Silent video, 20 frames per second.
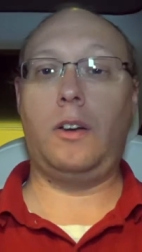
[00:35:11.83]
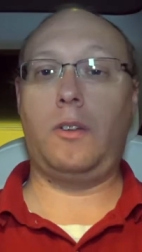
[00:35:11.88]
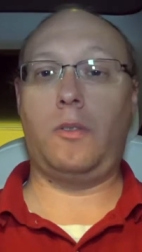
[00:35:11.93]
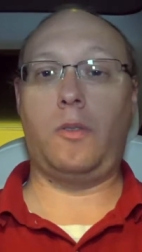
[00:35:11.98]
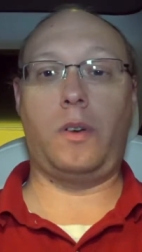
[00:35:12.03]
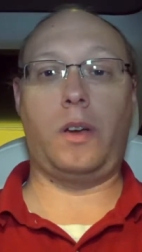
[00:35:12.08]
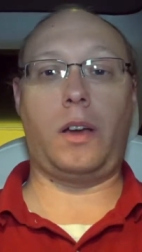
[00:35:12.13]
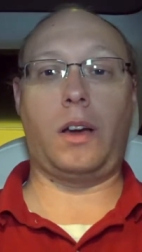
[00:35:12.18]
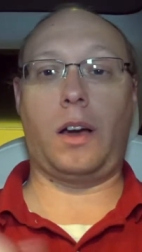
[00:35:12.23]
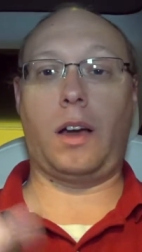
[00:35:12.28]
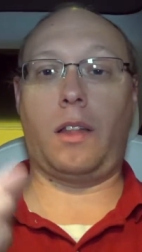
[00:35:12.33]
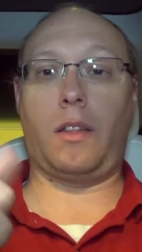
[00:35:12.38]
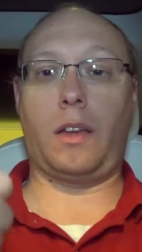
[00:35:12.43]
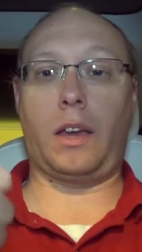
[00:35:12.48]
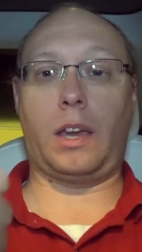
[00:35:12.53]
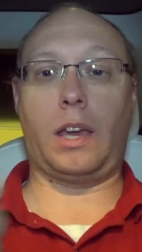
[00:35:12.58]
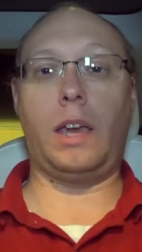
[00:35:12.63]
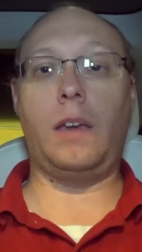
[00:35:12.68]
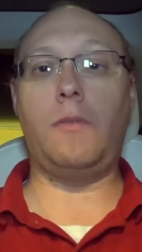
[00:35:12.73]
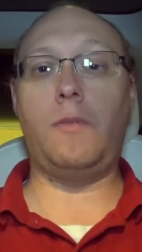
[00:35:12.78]
We got
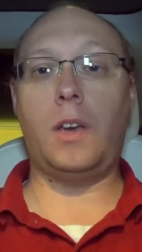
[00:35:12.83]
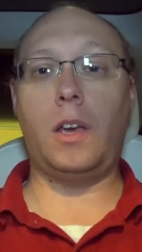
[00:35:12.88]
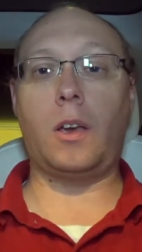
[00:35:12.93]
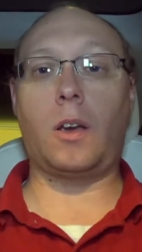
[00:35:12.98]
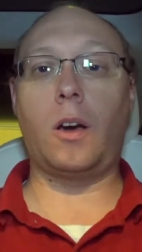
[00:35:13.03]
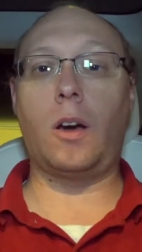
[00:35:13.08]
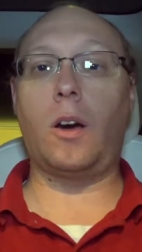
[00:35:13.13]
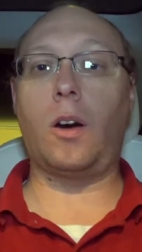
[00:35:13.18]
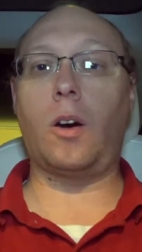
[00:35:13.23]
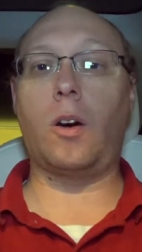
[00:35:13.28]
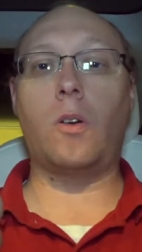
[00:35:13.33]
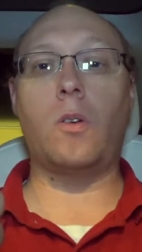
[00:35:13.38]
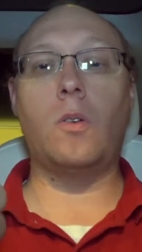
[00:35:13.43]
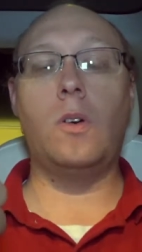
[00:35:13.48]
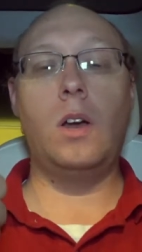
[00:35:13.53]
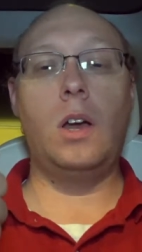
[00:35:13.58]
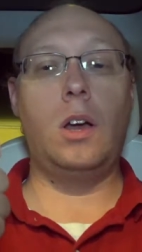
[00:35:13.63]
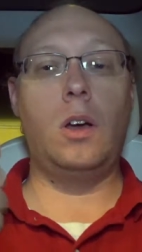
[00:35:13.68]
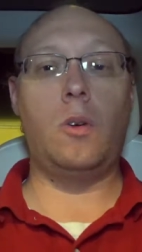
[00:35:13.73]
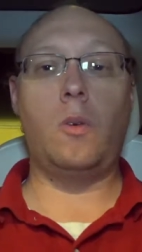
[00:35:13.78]
like EVgo,
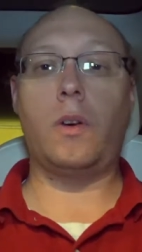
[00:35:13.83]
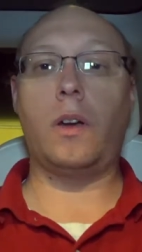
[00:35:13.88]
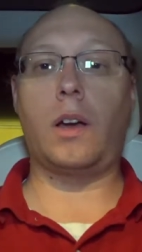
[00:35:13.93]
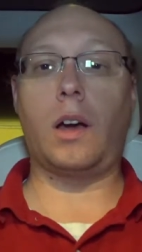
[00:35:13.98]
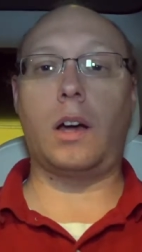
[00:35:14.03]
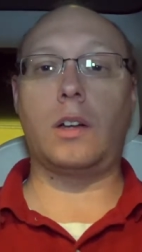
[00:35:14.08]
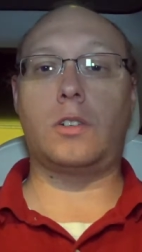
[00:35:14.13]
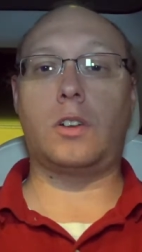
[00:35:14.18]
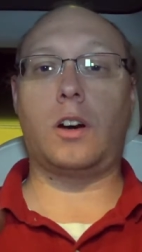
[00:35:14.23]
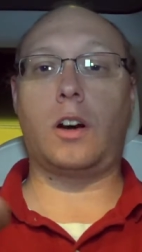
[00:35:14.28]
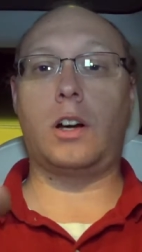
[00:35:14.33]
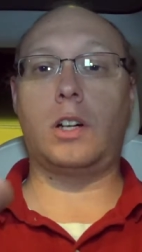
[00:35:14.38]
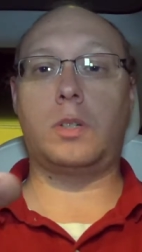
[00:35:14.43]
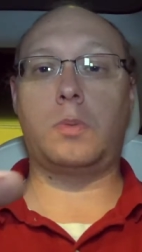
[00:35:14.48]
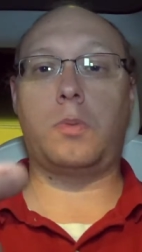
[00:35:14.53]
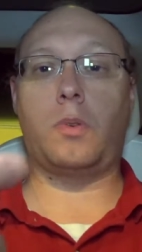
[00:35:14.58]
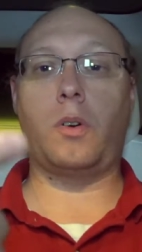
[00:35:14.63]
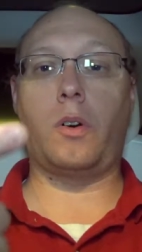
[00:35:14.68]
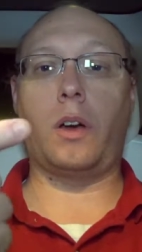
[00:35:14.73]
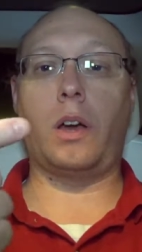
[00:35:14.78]
we got
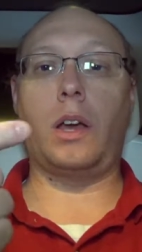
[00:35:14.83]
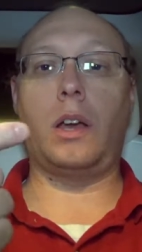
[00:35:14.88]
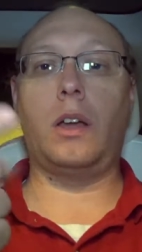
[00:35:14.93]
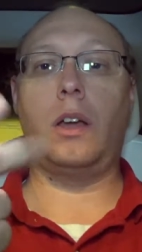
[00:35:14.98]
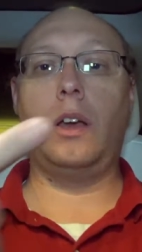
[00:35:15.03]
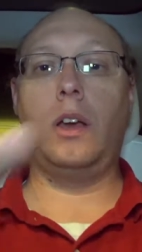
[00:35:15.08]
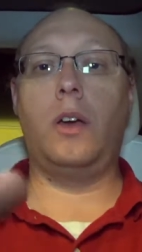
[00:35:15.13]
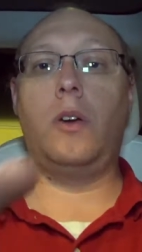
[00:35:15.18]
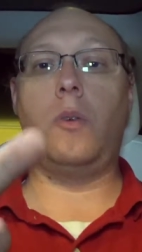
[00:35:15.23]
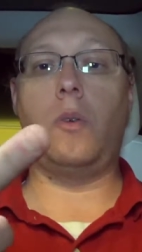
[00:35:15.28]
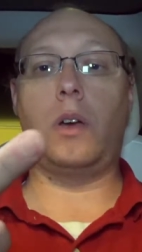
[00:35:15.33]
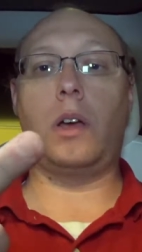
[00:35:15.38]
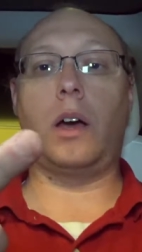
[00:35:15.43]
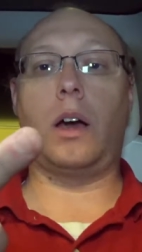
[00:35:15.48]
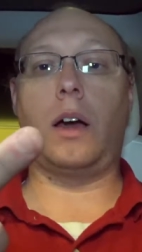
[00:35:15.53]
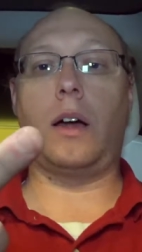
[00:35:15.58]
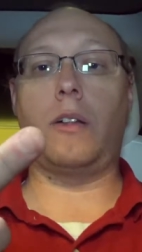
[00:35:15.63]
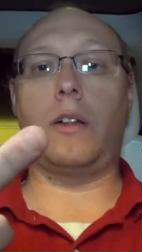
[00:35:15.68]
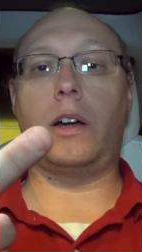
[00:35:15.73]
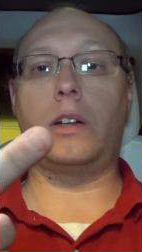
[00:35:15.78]
ChargePoint, we
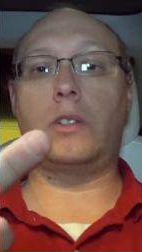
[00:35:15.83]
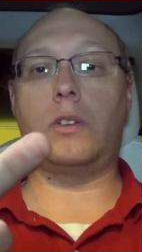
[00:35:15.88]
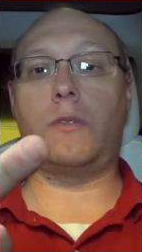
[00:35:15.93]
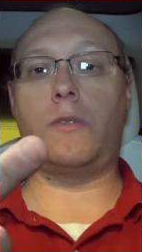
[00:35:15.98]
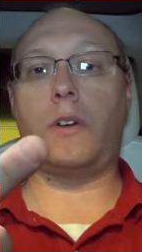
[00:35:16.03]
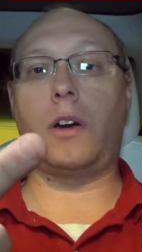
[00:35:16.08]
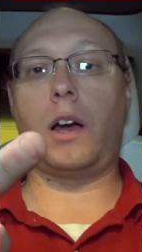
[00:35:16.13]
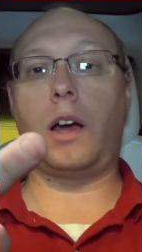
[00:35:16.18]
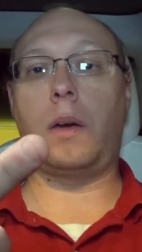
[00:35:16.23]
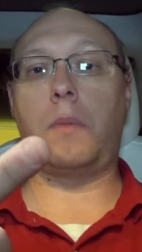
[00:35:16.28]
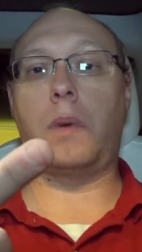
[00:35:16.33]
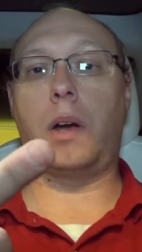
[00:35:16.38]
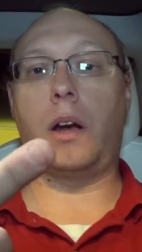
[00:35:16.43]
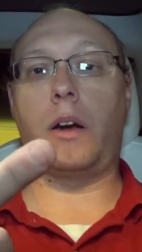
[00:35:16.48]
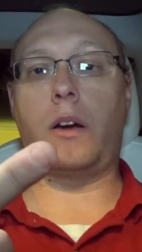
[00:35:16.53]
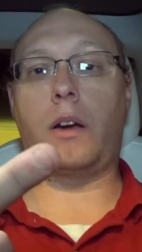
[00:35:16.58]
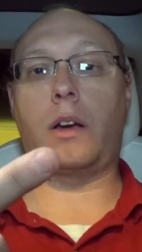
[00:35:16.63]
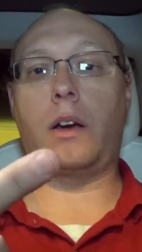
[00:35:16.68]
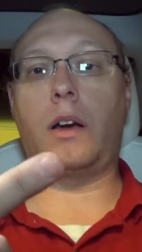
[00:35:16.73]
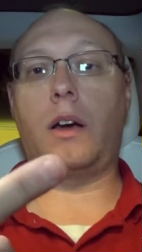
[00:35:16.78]
got Electrify
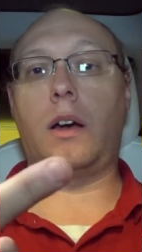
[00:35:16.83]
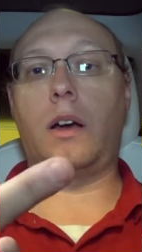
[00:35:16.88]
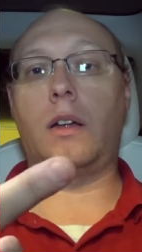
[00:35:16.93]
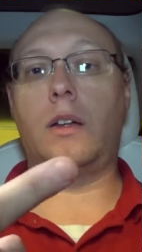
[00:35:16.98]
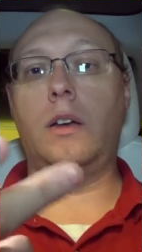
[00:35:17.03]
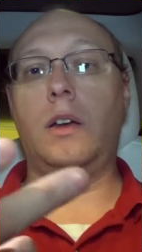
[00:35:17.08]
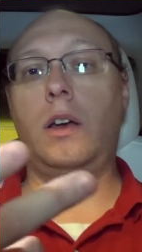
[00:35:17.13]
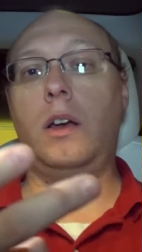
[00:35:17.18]
America,